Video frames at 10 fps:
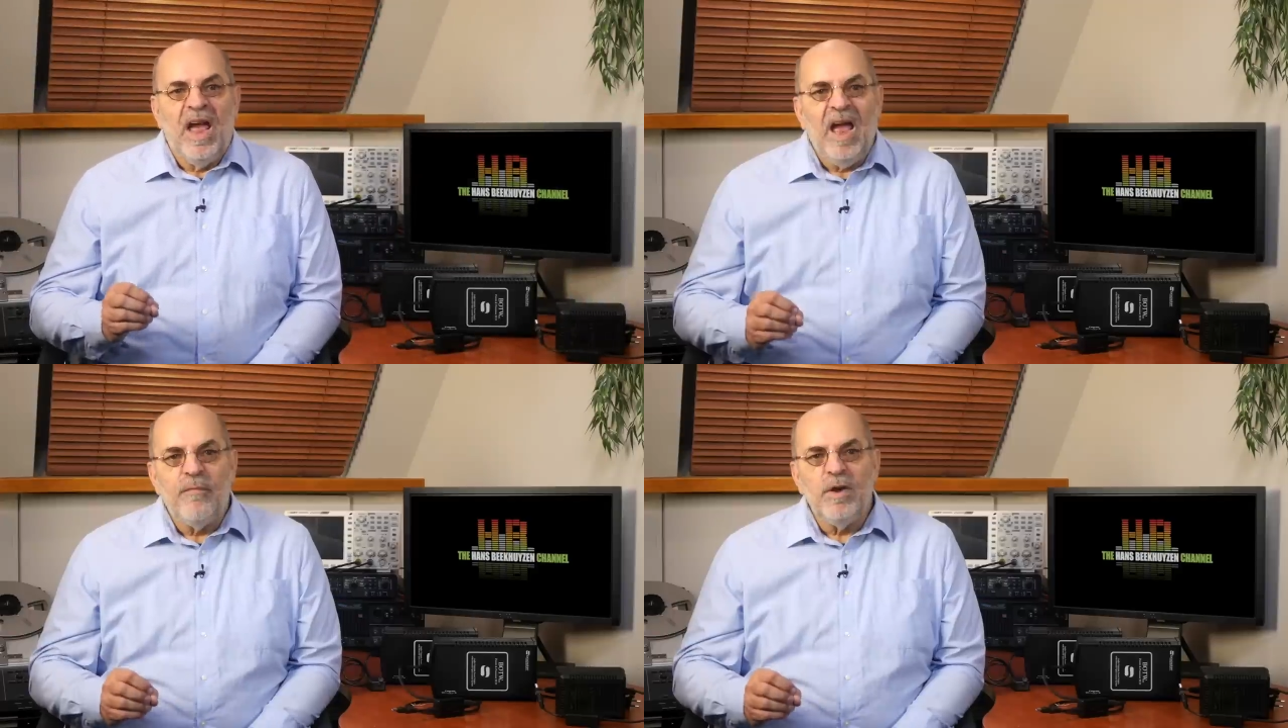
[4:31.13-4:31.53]

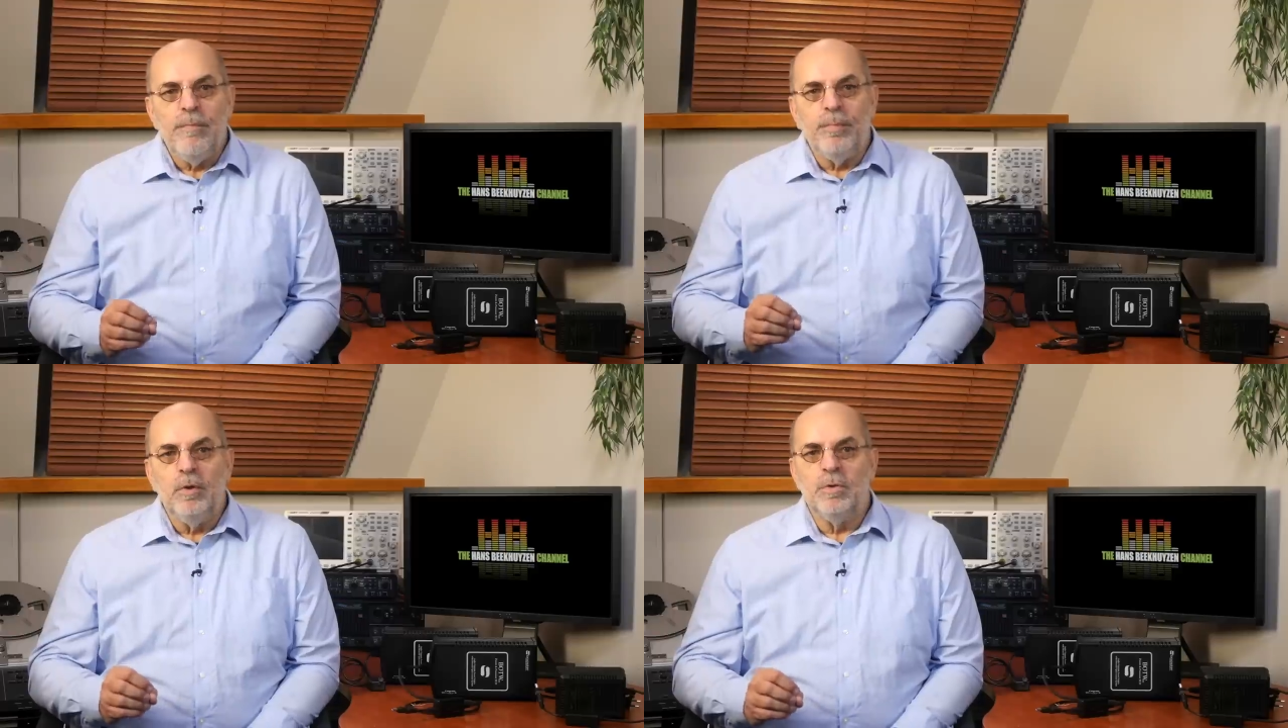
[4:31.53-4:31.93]

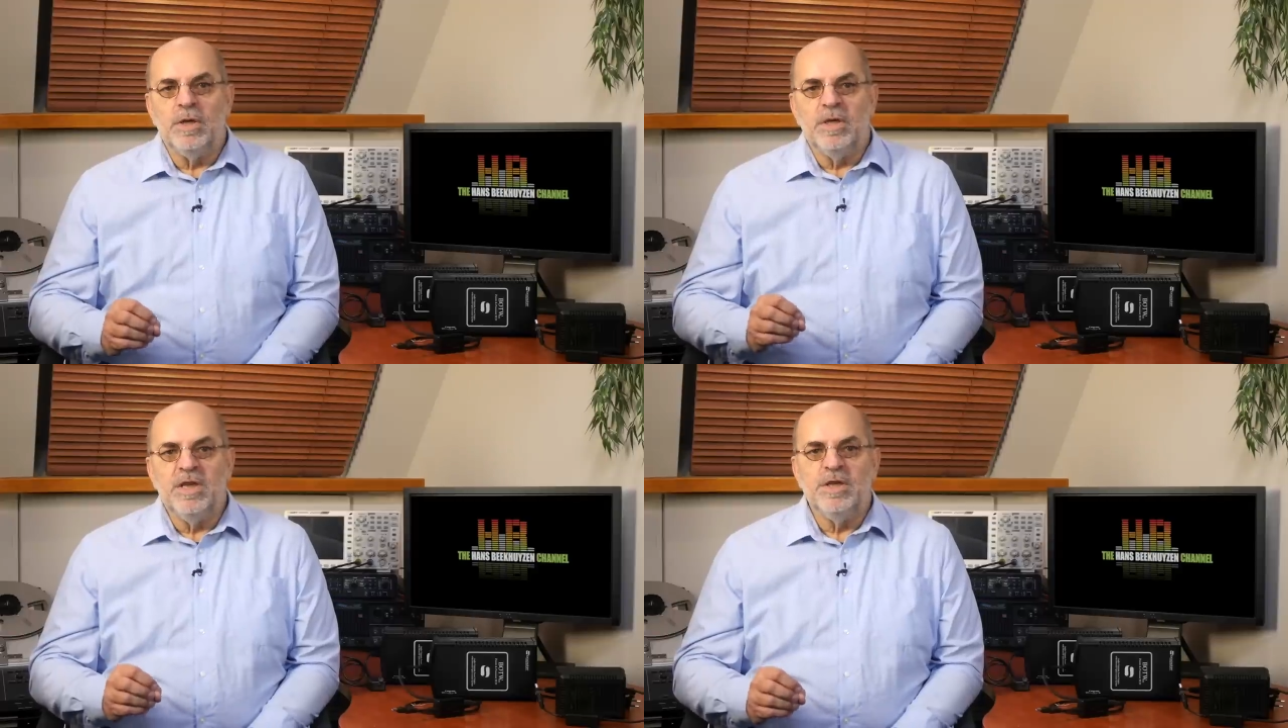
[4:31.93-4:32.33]
heavily
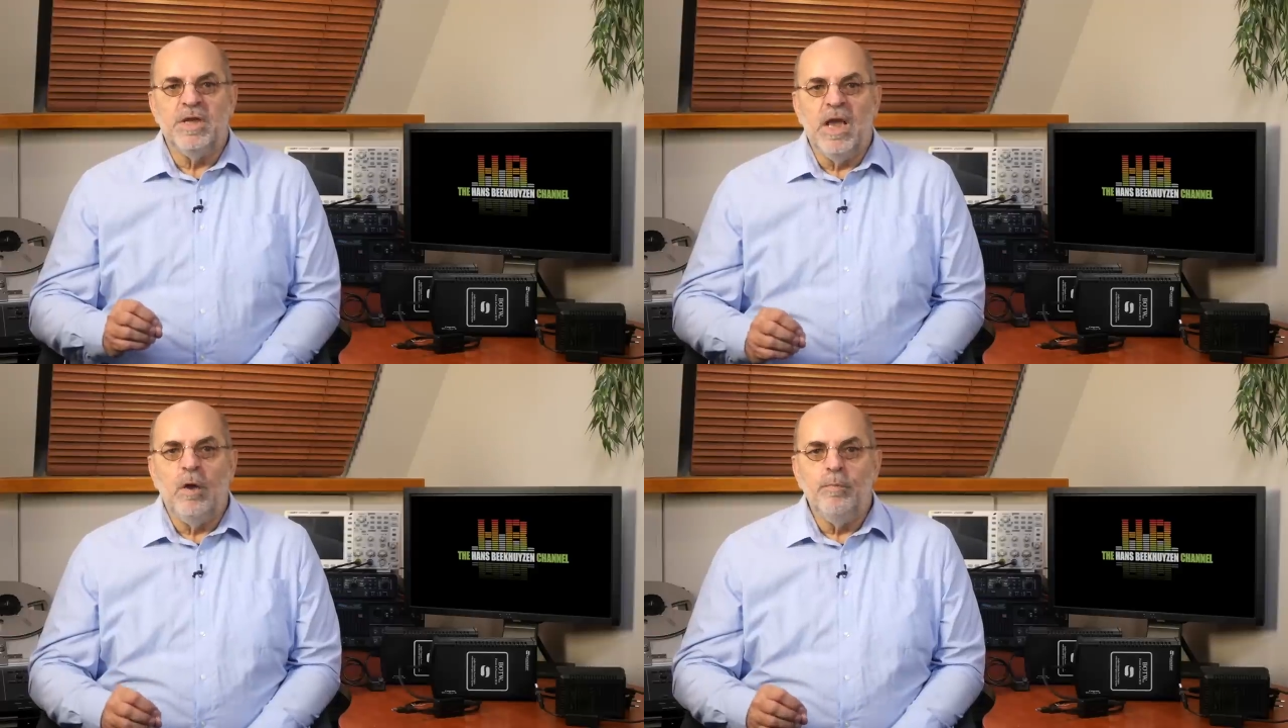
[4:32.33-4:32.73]
polluted D
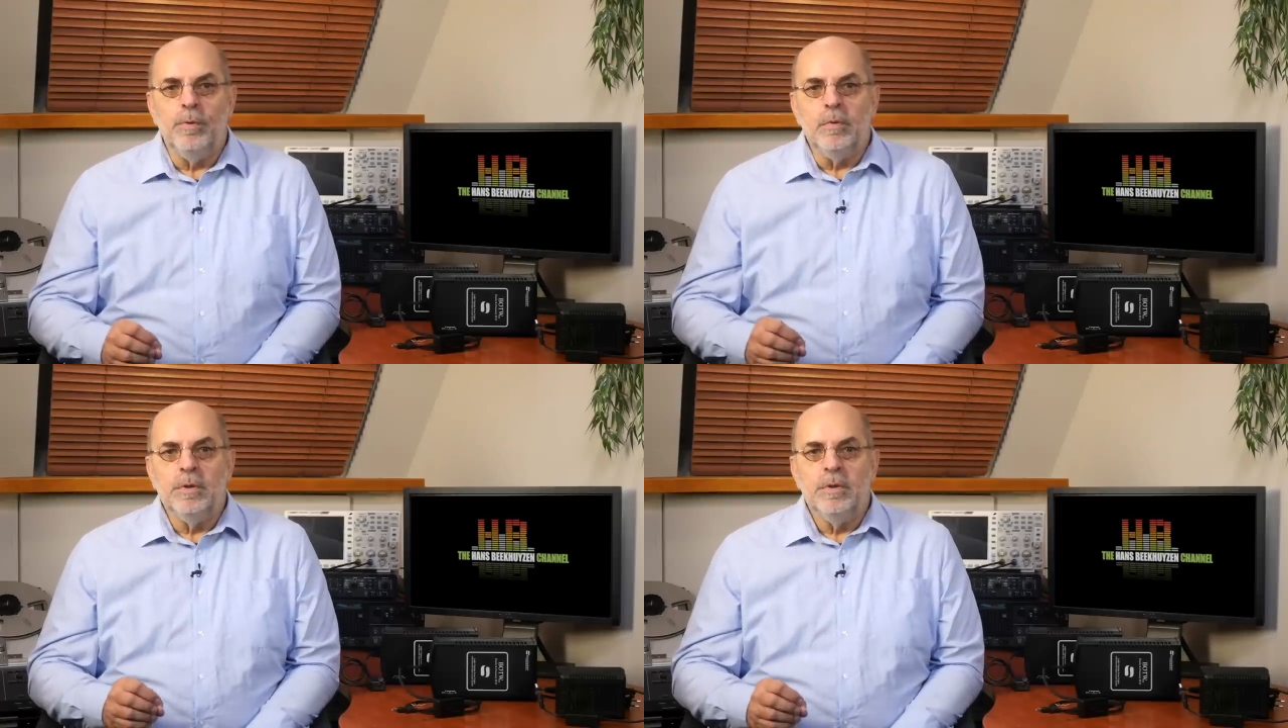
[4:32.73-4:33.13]
C
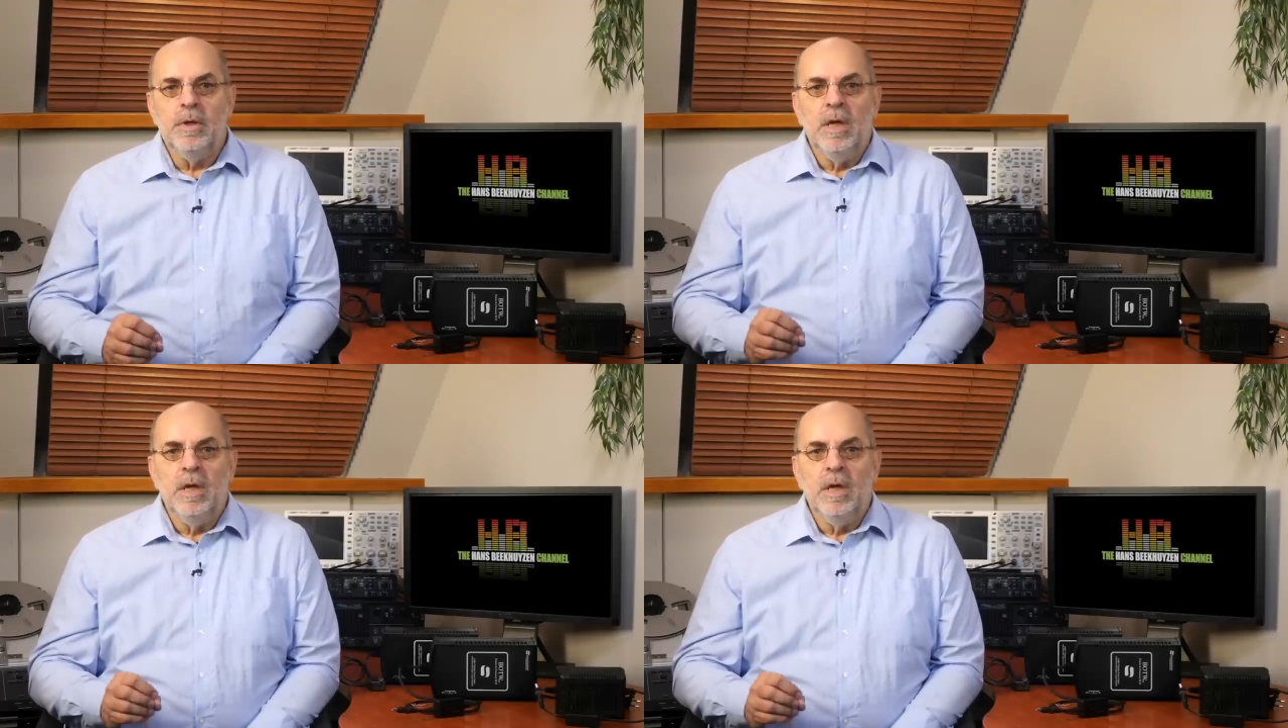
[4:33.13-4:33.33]
output,